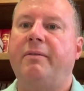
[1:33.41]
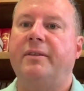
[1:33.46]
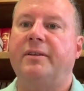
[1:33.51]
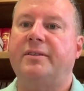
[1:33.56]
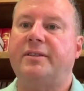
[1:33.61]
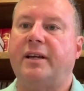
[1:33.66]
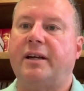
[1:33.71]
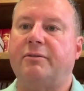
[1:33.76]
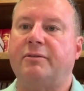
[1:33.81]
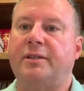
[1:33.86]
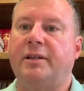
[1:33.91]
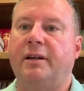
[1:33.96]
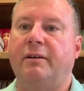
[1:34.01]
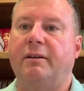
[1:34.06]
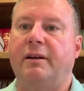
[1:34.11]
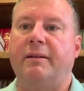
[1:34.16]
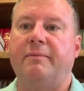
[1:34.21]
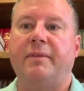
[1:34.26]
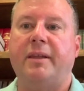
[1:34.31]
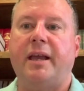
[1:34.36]
the
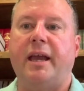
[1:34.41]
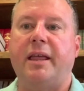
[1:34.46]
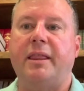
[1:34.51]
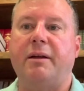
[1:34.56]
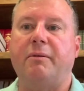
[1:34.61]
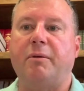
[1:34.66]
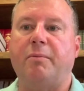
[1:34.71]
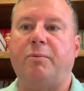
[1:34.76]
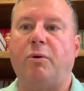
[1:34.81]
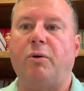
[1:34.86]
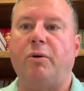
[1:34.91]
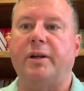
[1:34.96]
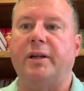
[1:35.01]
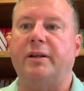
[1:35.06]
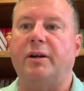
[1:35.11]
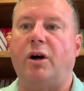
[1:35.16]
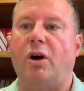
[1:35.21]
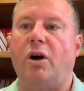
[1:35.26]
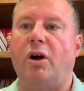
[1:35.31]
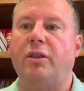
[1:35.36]
secretary, and they
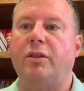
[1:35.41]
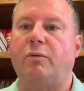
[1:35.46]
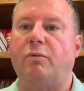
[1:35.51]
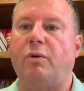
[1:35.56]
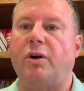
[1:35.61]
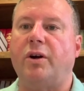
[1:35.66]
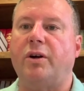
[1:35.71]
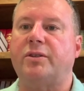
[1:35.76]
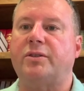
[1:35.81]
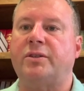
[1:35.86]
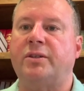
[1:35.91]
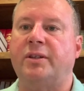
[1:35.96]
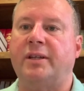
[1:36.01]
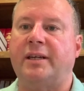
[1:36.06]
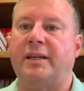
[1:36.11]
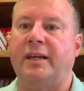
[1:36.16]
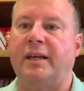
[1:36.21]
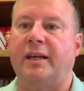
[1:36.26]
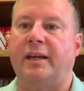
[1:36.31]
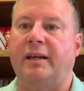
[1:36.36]
reported all the words to the
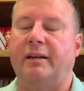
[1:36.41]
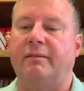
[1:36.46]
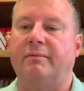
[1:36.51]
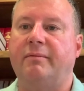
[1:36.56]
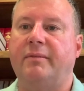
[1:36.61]
king.